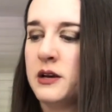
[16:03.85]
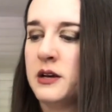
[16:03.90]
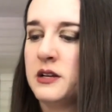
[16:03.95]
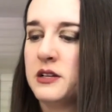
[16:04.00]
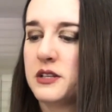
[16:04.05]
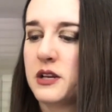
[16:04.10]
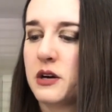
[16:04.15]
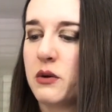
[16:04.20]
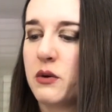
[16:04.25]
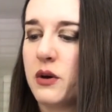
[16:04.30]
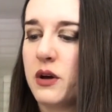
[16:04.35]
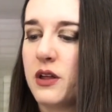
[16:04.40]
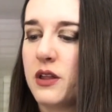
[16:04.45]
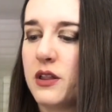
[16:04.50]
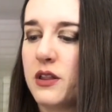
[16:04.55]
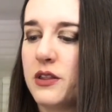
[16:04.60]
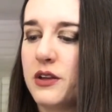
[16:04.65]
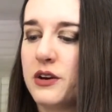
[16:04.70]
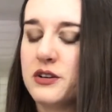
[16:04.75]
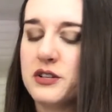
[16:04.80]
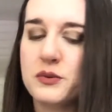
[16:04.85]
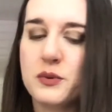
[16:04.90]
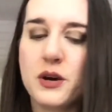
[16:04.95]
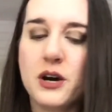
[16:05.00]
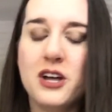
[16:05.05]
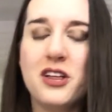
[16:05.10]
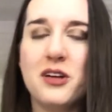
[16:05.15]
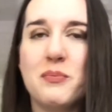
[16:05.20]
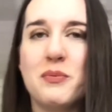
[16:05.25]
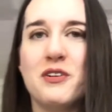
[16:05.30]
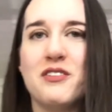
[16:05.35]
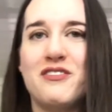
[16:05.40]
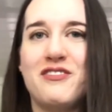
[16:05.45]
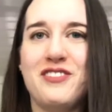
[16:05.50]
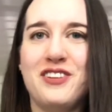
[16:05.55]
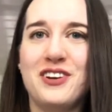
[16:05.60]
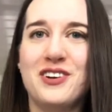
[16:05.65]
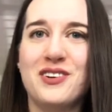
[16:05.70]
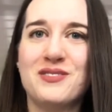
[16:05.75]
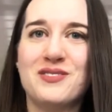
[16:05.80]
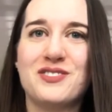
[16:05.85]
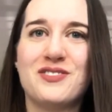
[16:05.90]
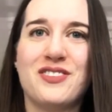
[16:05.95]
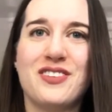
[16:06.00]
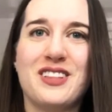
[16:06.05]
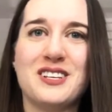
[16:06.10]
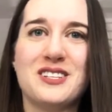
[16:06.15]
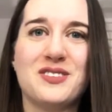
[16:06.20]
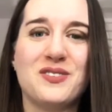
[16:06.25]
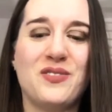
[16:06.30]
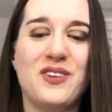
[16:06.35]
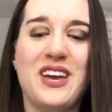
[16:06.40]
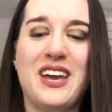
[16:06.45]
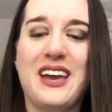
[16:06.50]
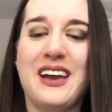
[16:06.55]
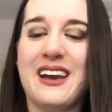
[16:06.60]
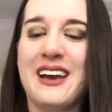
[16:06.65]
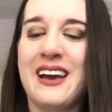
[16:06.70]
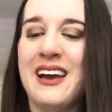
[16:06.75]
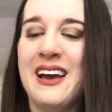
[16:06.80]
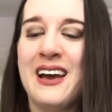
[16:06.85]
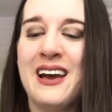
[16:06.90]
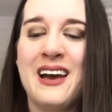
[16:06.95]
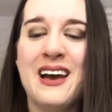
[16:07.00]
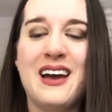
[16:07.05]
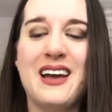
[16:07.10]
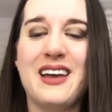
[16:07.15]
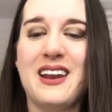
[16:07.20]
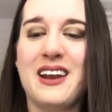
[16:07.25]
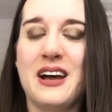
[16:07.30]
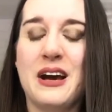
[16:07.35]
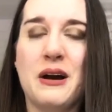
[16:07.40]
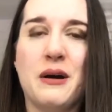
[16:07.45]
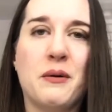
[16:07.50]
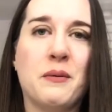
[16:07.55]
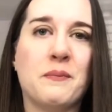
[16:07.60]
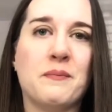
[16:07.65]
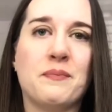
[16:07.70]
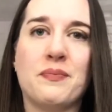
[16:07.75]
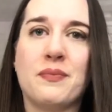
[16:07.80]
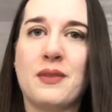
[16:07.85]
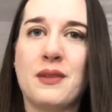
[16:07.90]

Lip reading: So those were all the perfumes for this week. You know,